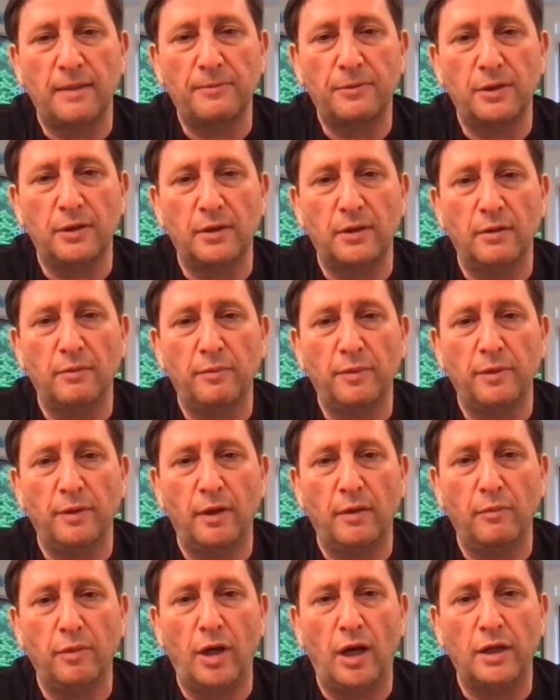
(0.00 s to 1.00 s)
and
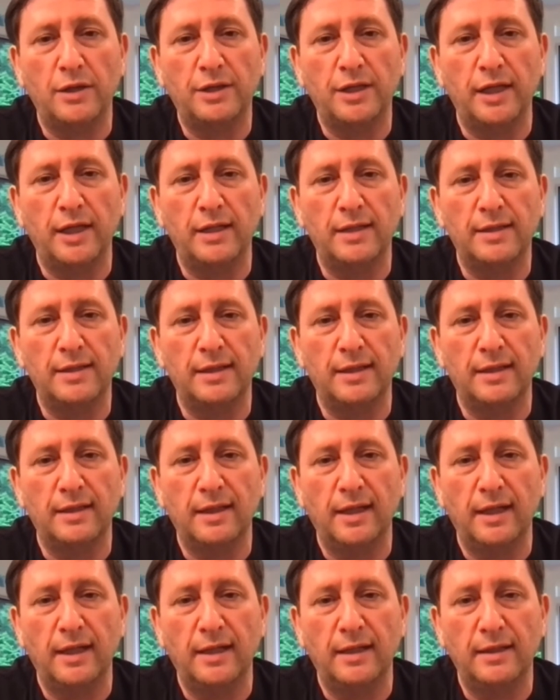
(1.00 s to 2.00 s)
exceptional blockchains,
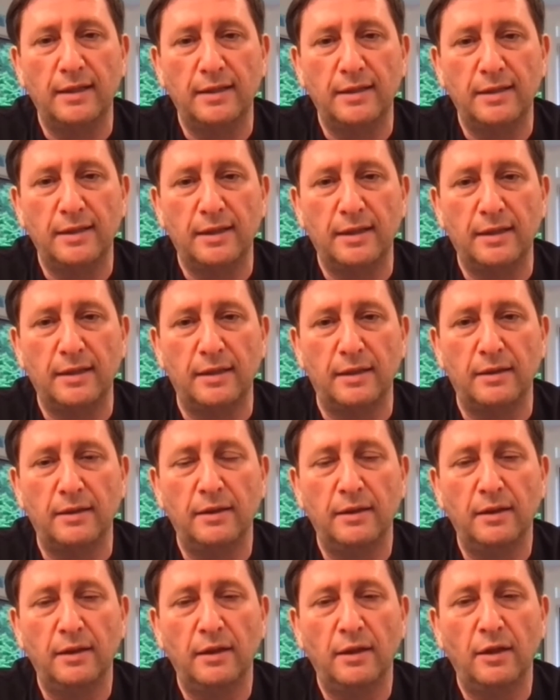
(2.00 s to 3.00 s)
and
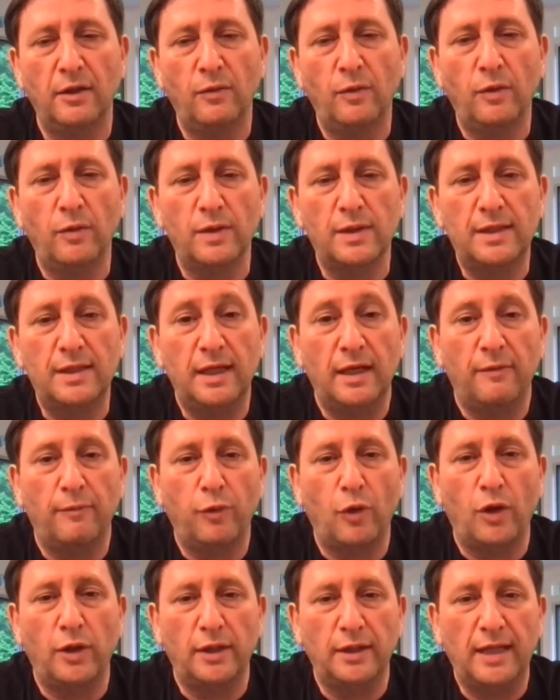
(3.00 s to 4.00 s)
we will
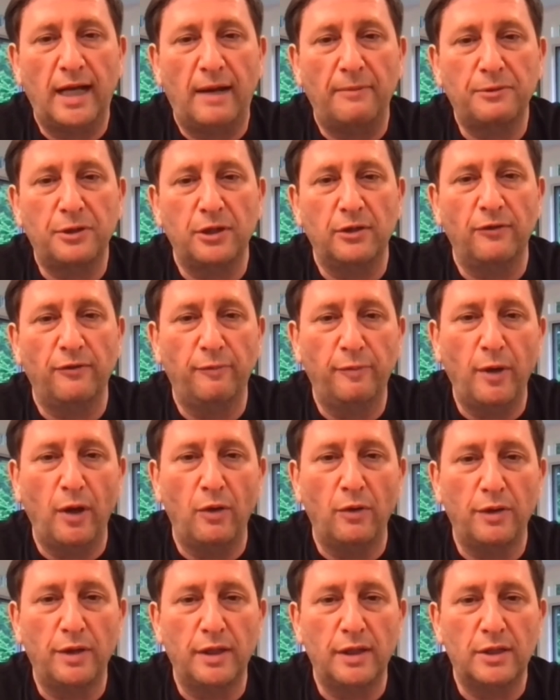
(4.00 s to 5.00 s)
see a broad adoption
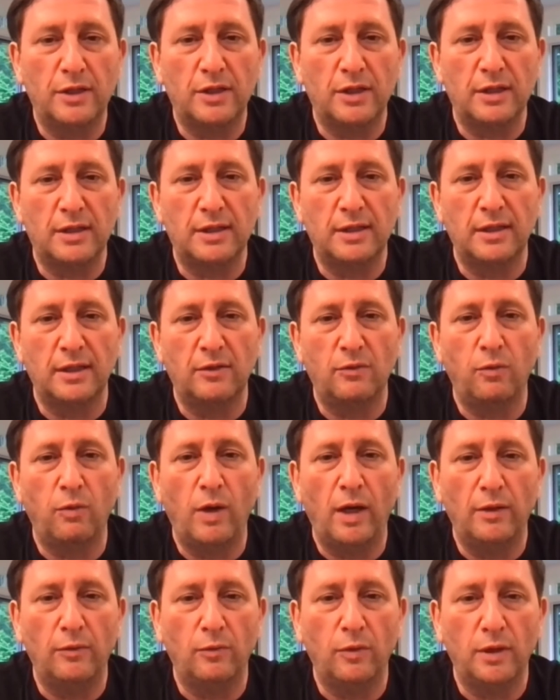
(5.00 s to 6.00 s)
of both. It's just
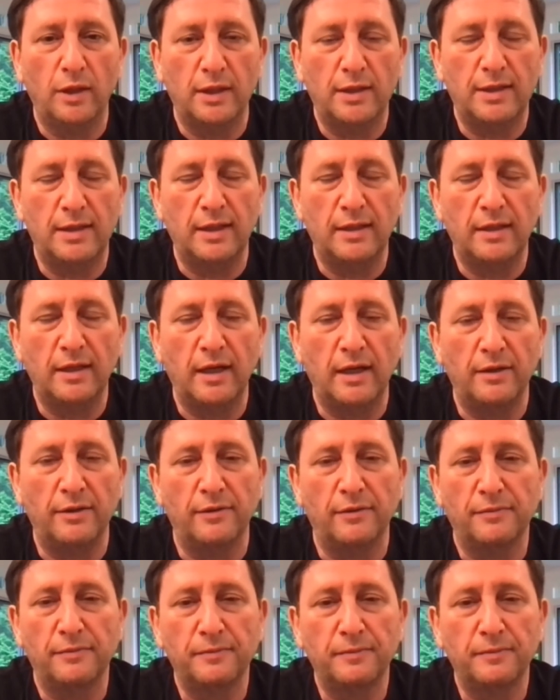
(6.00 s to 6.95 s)
that one will exceed the